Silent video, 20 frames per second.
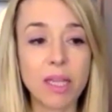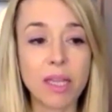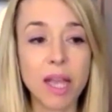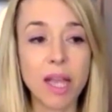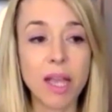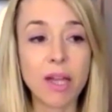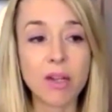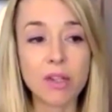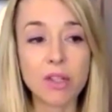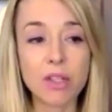the
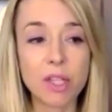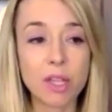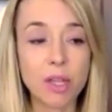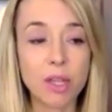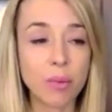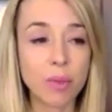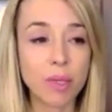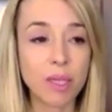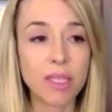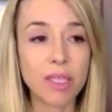energy
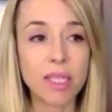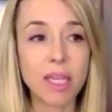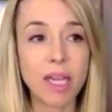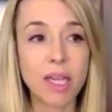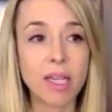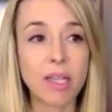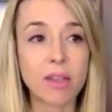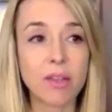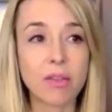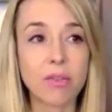that we
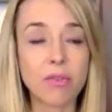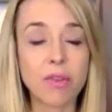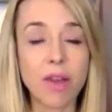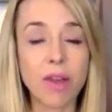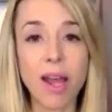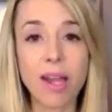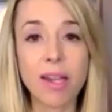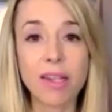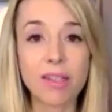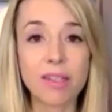intake, the
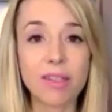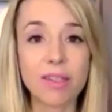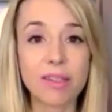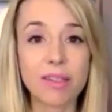fat,